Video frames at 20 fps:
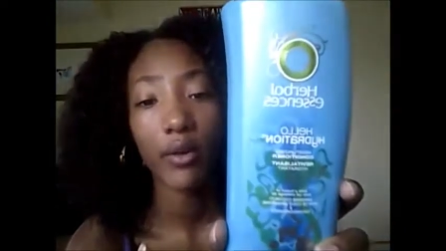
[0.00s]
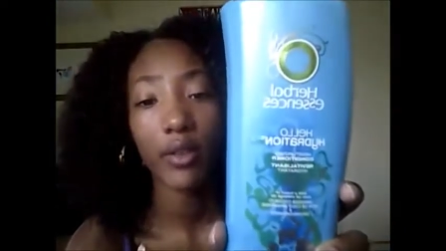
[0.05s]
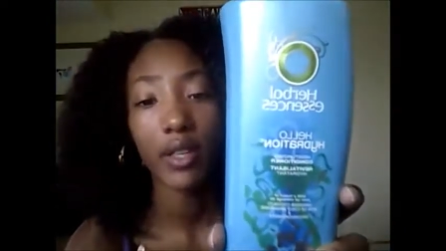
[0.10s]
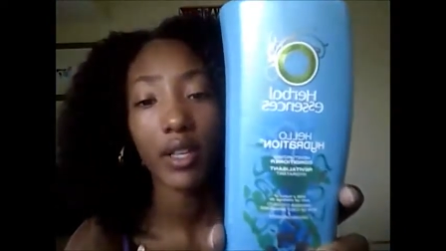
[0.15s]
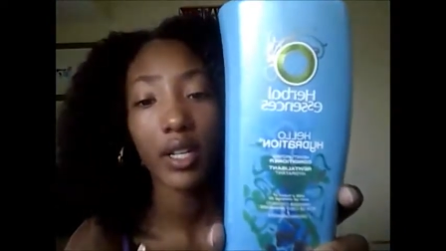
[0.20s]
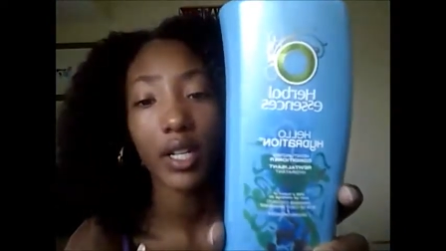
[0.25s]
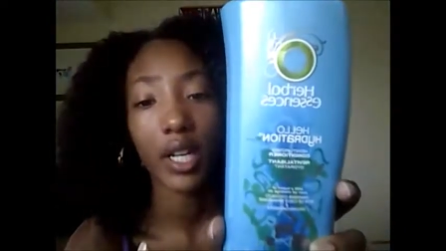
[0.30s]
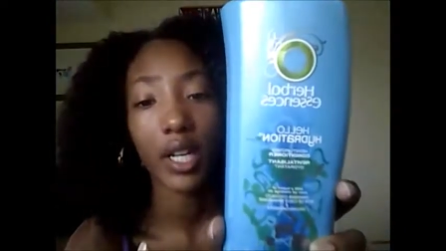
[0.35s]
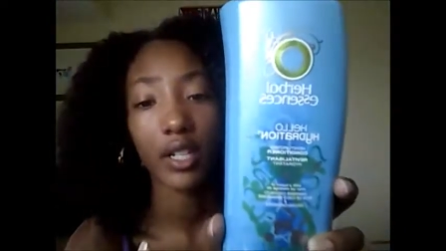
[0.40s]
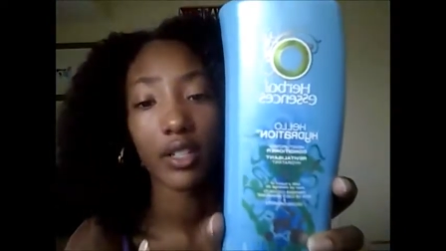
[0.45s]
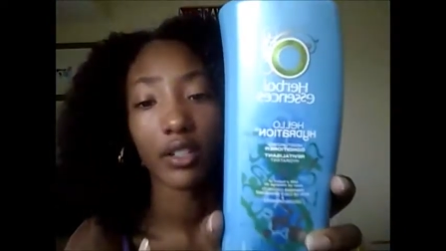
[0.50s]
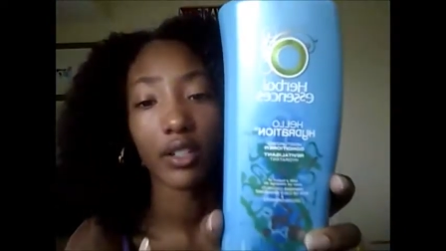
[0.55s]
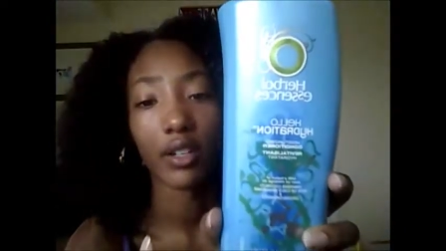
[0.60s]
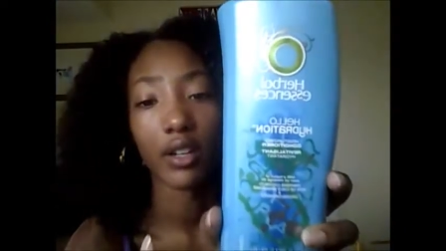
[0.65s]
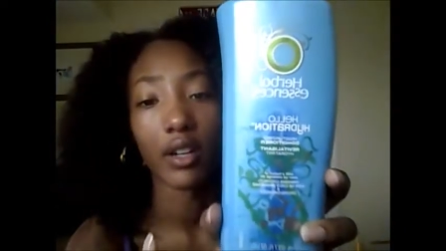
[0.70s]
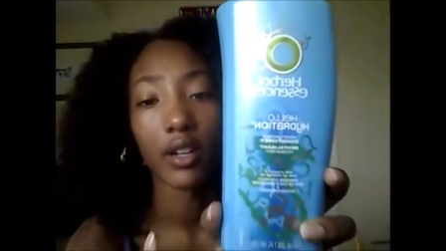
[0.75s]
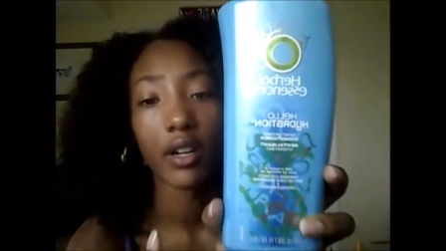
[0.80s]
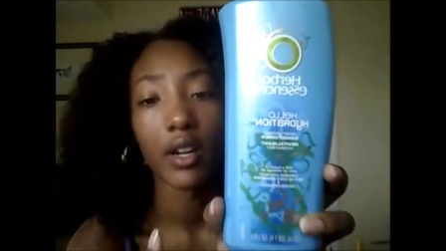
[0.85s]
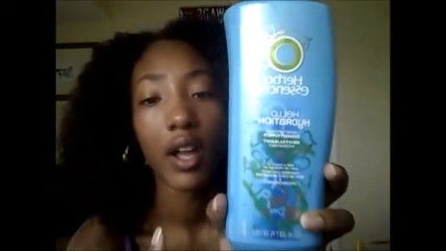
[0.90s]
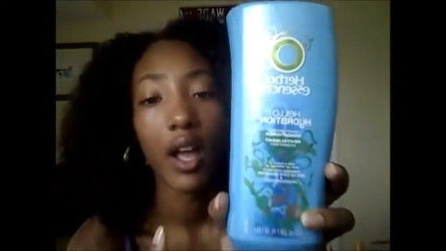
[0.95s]
with
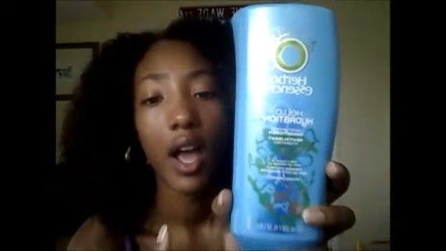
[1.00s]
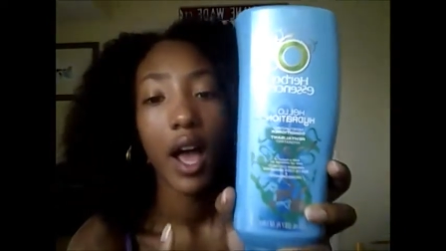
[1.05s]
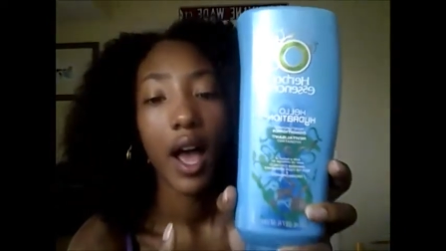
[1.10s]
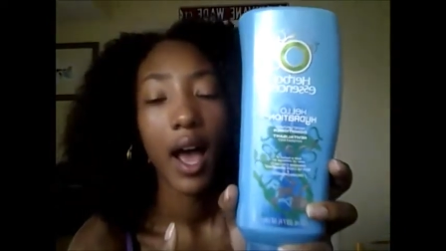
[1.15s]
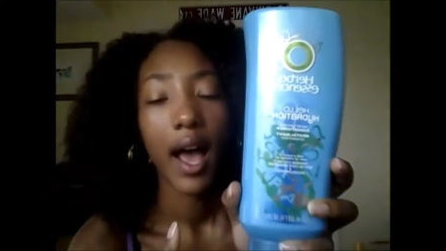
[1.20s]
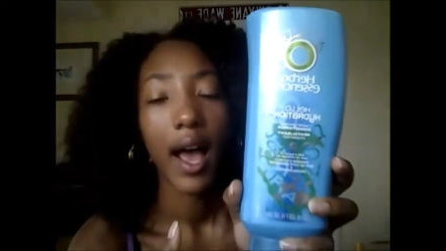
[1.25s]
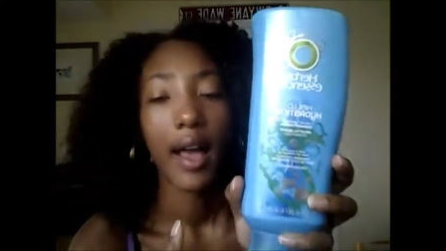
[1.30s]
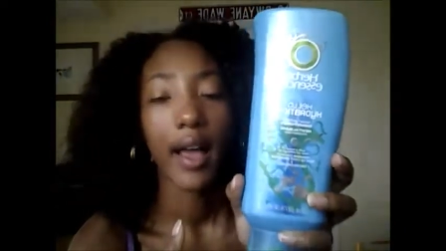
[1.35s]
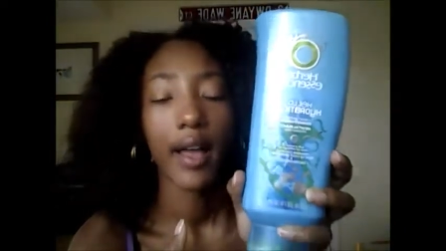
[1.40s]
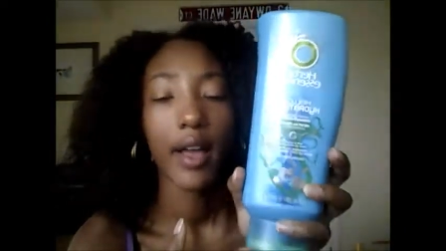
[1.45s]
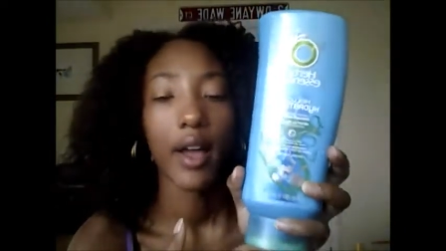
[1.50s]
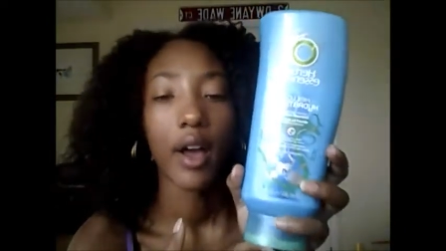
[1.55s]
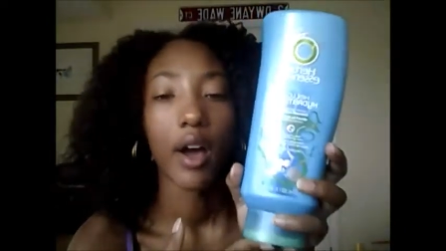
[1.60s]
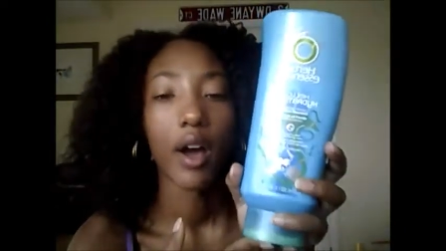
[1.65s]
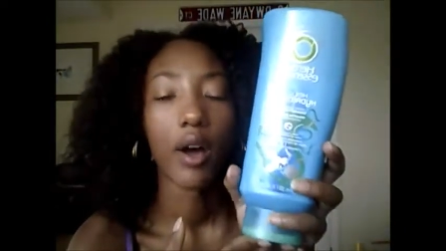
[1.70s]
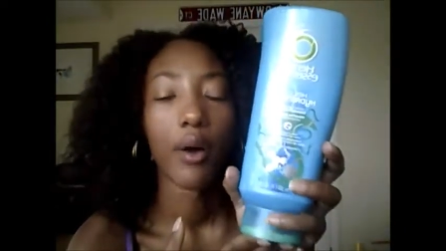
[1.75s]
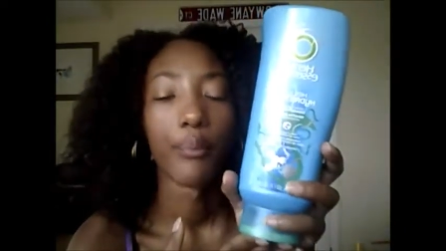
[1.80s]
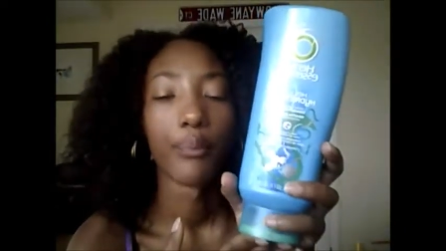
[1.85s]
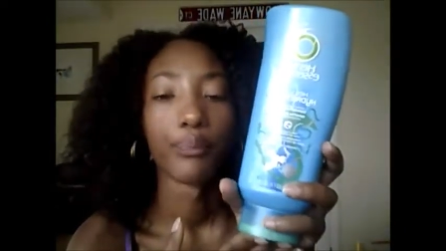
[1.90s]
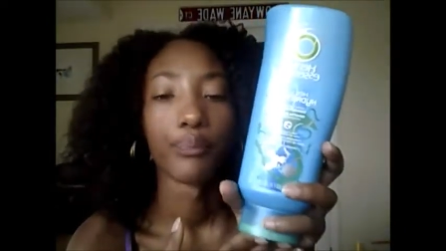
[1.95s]
conditioner. I
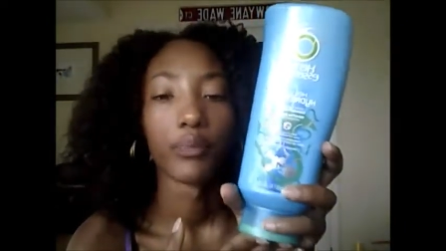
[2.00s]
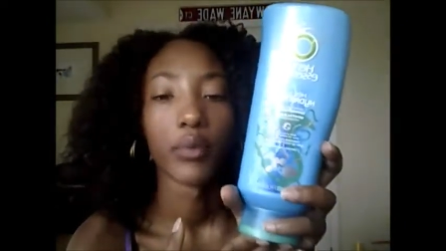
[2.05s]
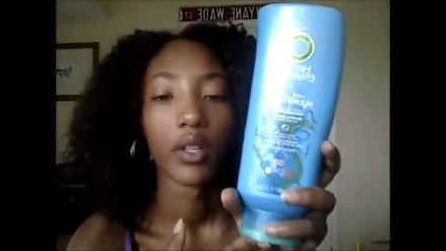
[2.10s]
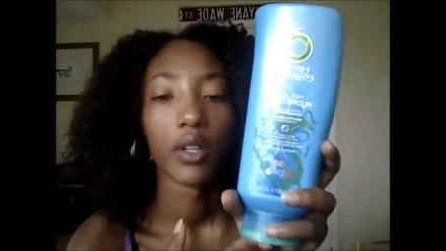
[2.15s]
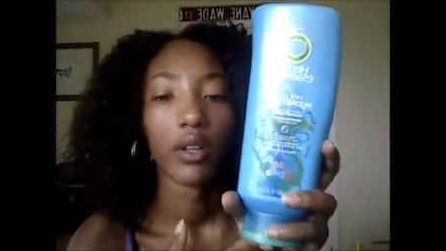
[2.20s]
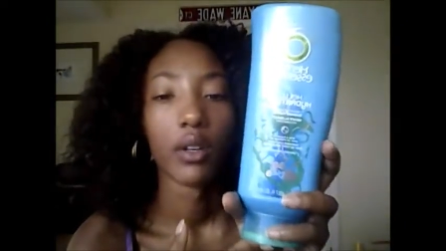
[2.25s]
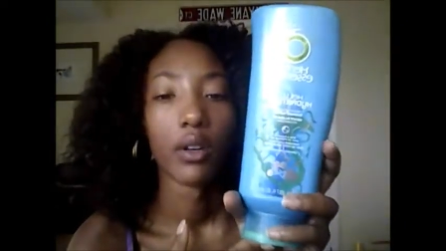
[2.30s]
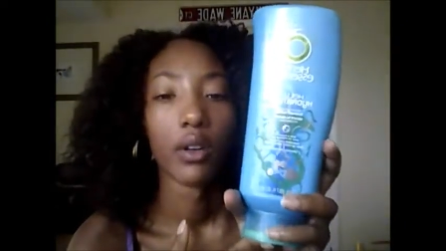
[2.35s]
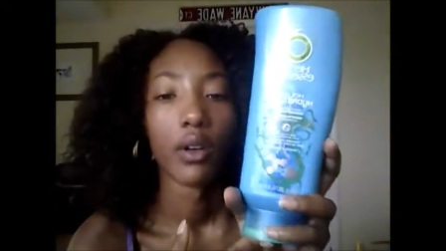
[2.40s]
um,